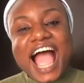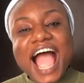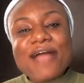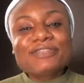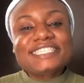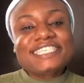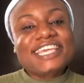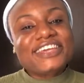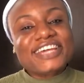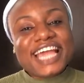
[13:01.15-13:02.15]
I will
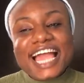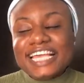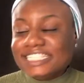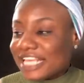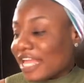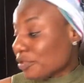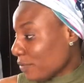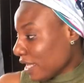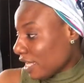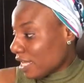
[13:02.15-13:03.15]
see you guys.
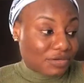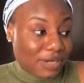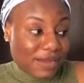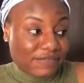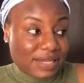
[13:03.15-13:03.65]
Anyway, I don't have